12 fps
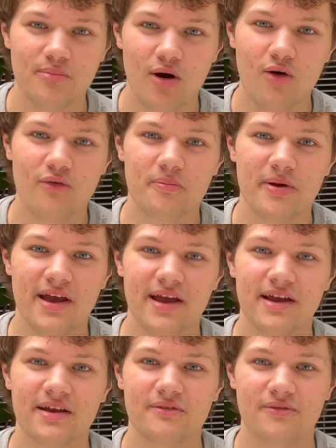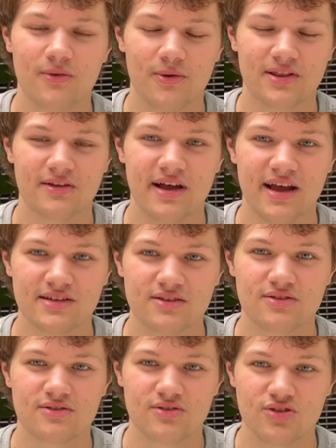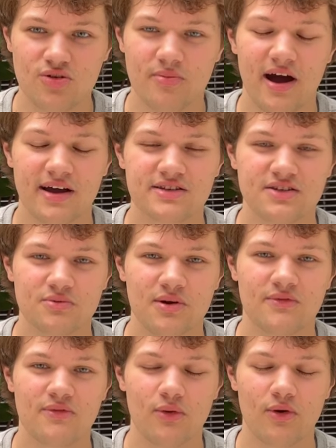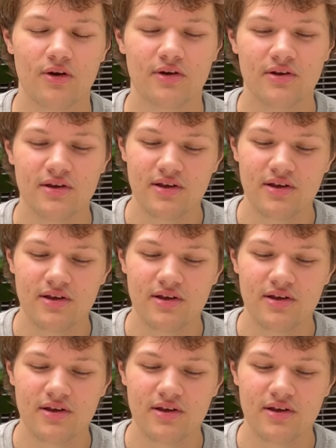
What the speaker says: overpaying for what the last two boxes went for.